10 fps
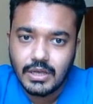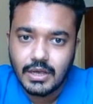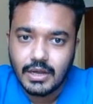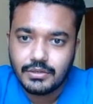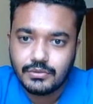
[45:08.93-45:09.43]

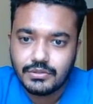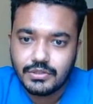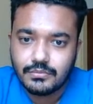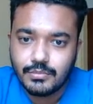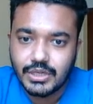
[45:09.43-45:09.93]
I should
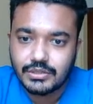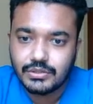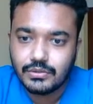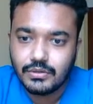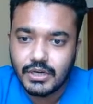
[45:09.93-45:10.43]
just make
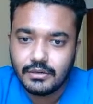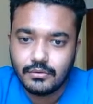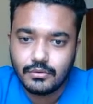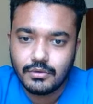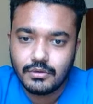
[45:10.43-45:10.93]
sure I
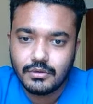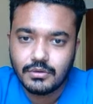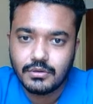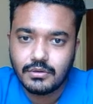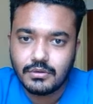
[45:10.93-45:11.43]
don't
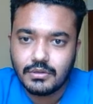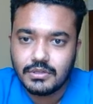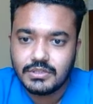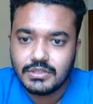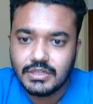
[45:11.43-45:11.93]

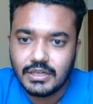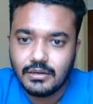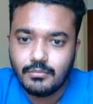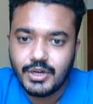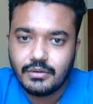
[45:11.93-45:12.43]

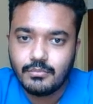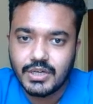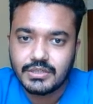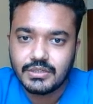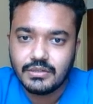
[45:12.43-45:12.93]
stalemate
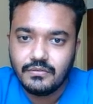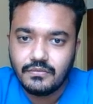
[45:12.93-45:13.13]
myself.